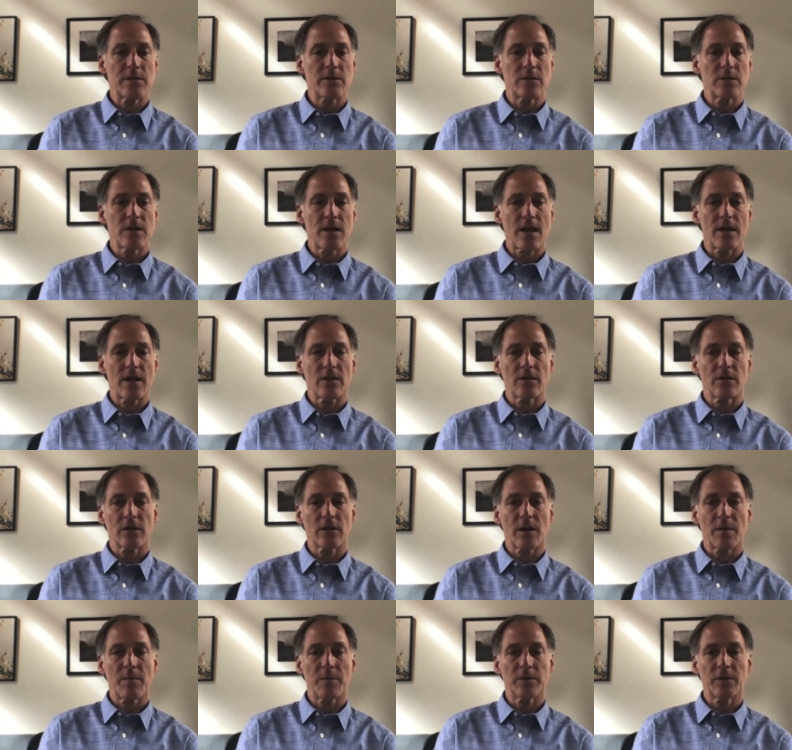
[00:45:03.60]
to that on a
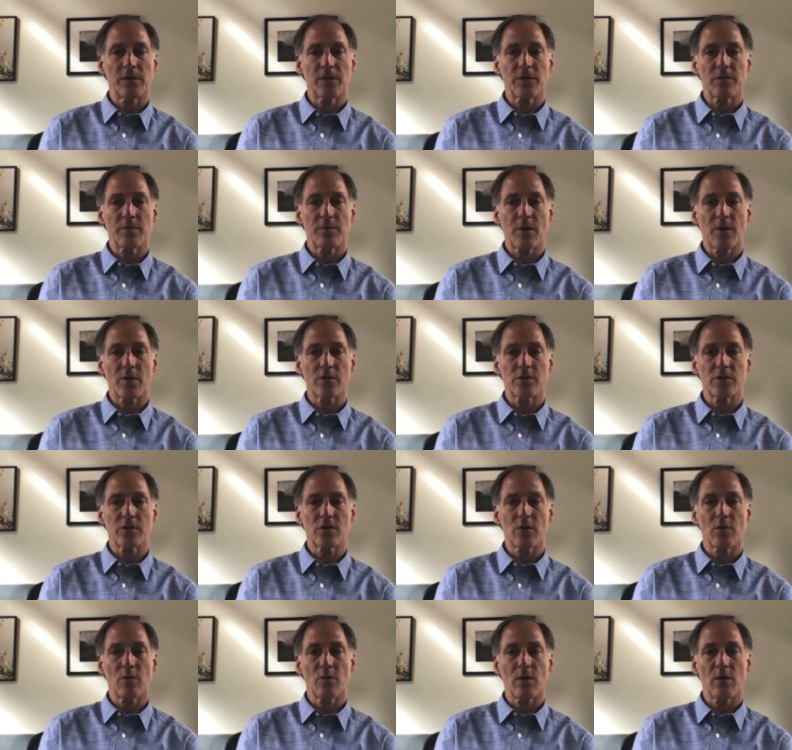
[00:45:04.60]
couple different parts.
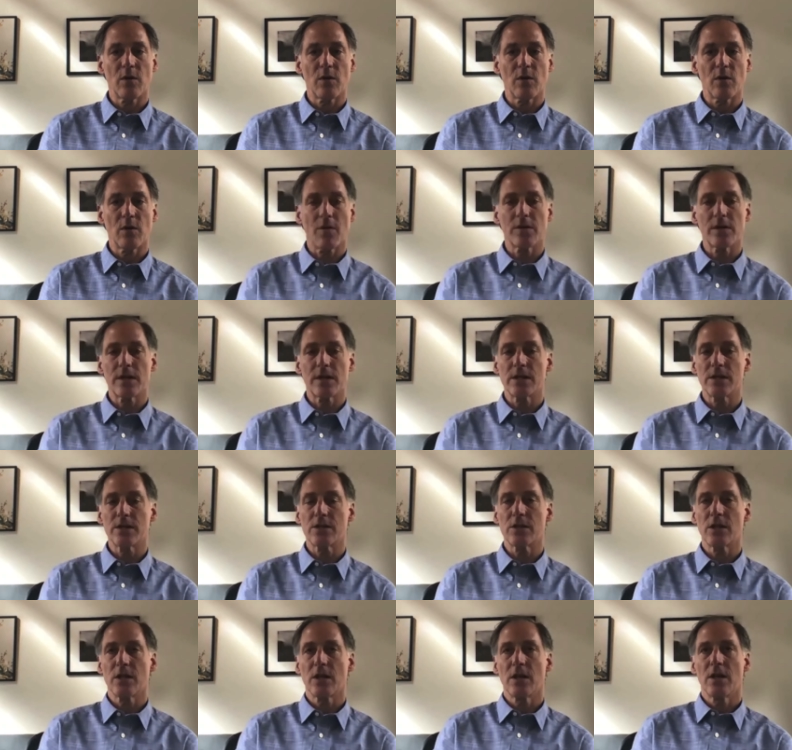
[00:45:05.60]
So one part
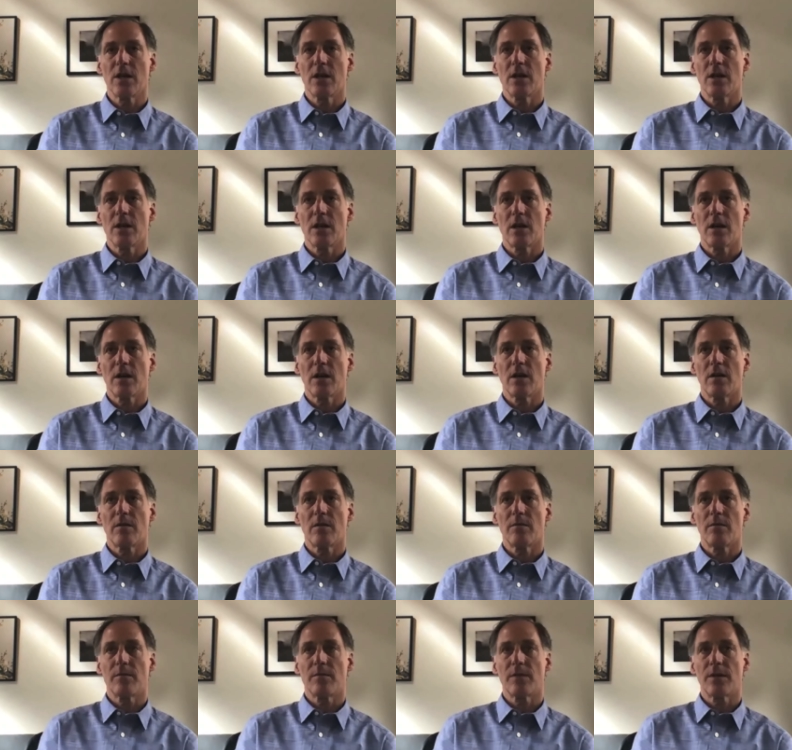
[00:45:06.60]
is
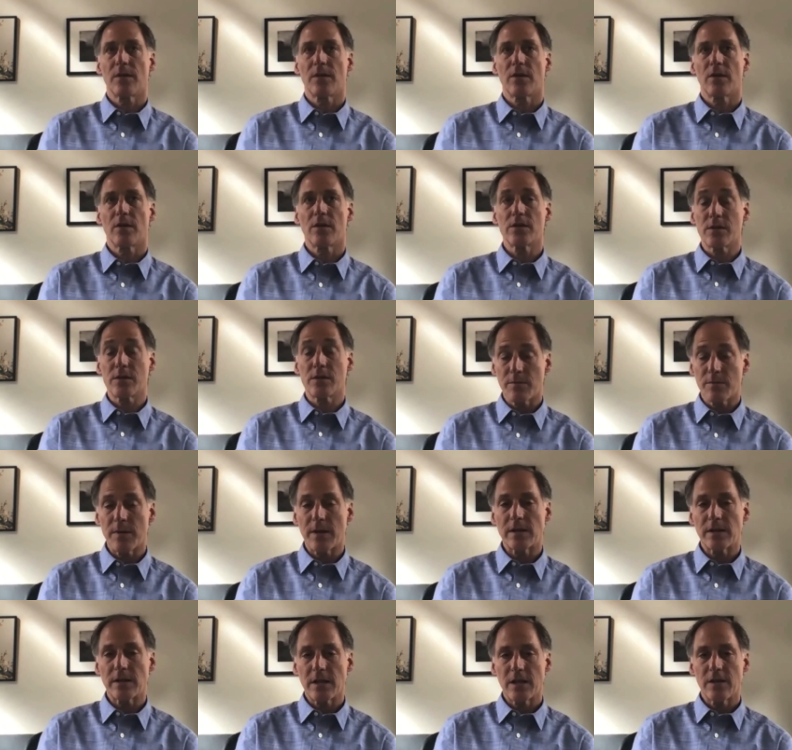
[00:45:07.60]
um, there is a
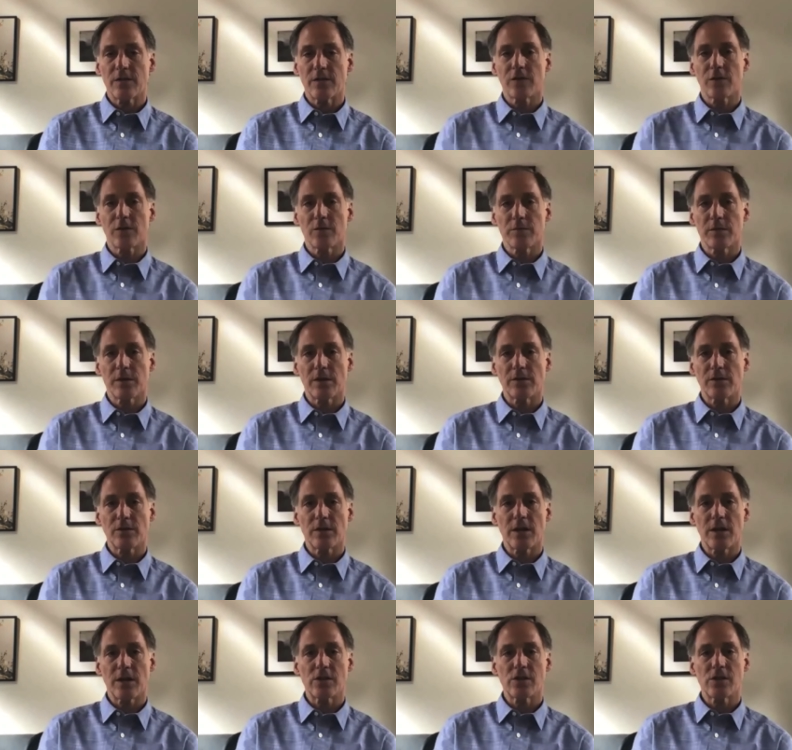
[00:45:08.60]
big need for blood
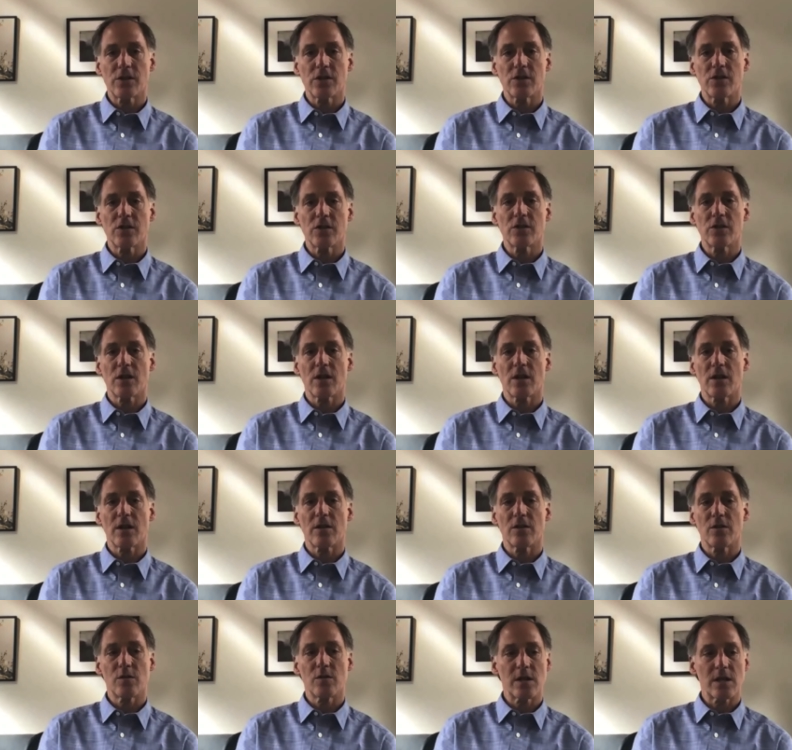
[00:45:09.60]
donations. Uh,
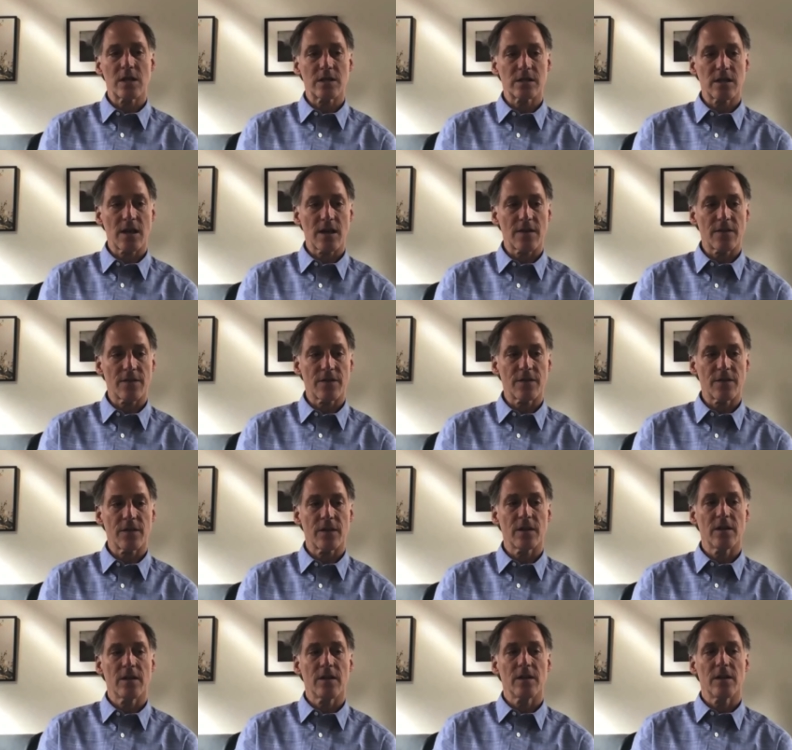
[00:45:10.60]
UCSF,
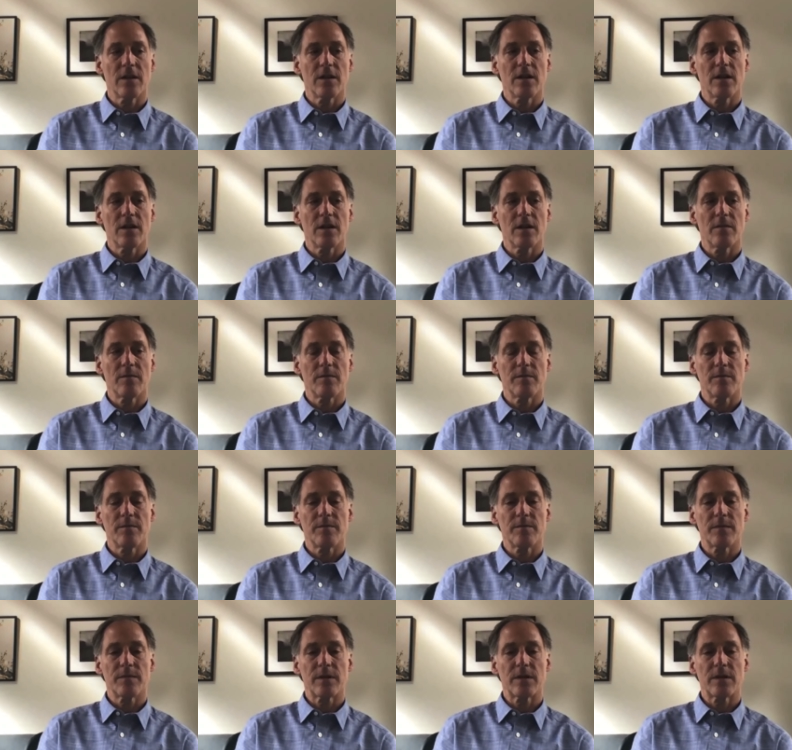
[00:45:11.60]
um,
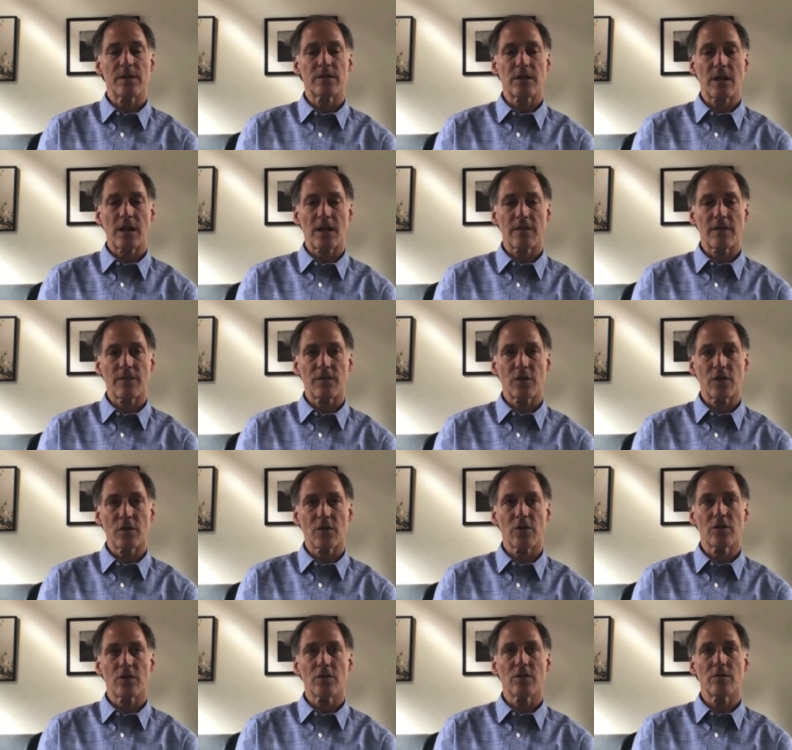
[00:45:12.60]

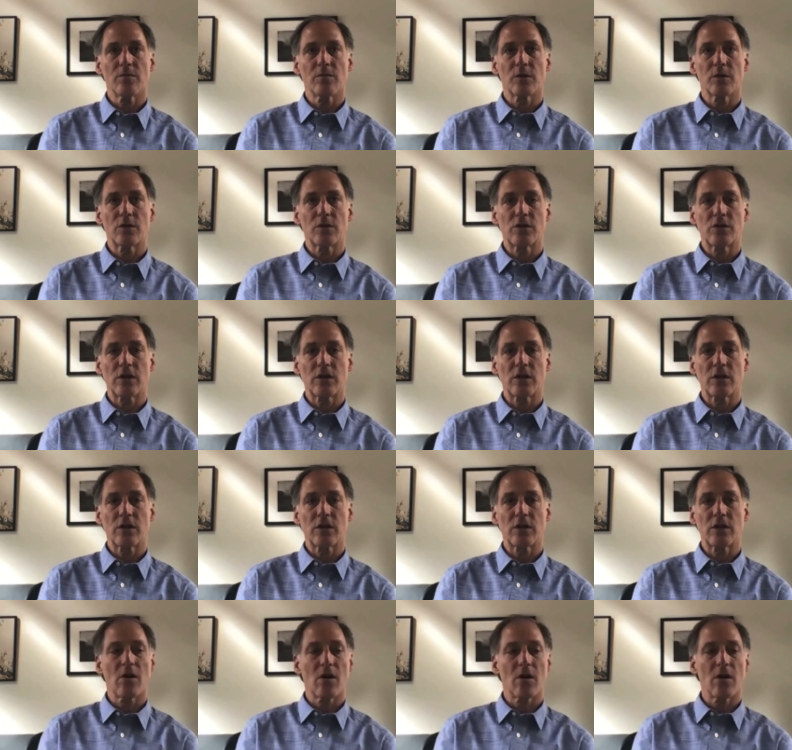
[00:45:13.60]
Stanford, or in
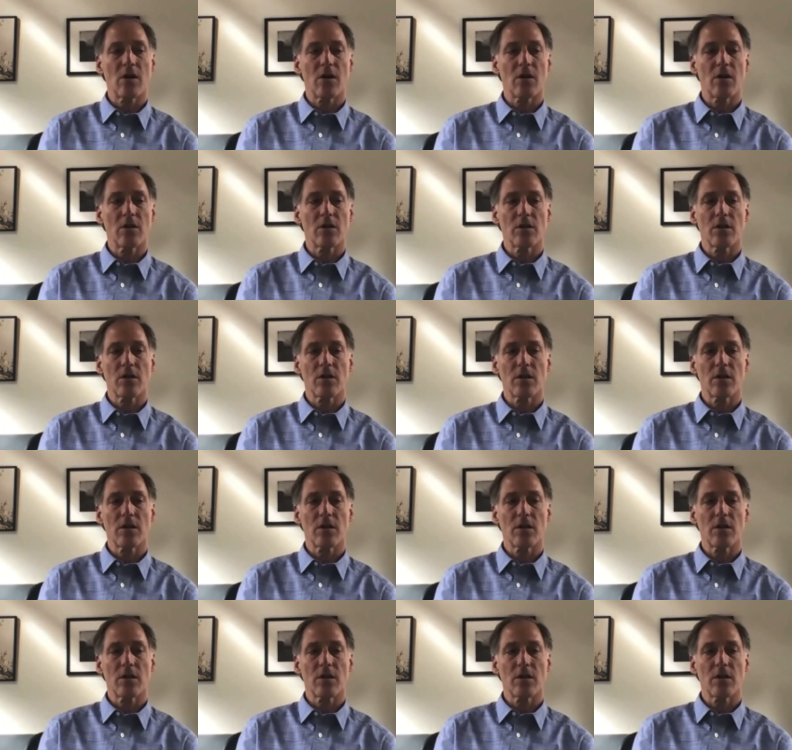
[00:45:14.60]
general, all